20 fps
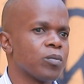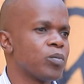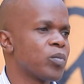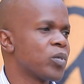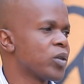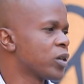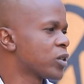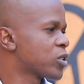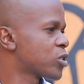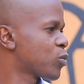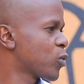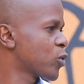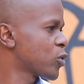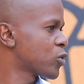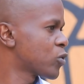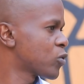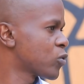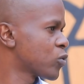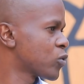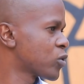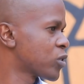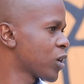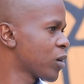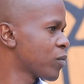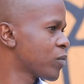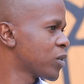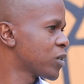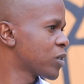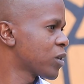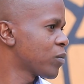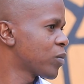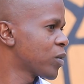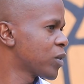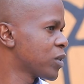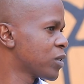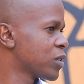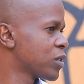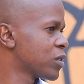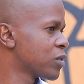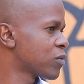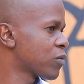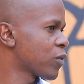be exposed to some disabilities.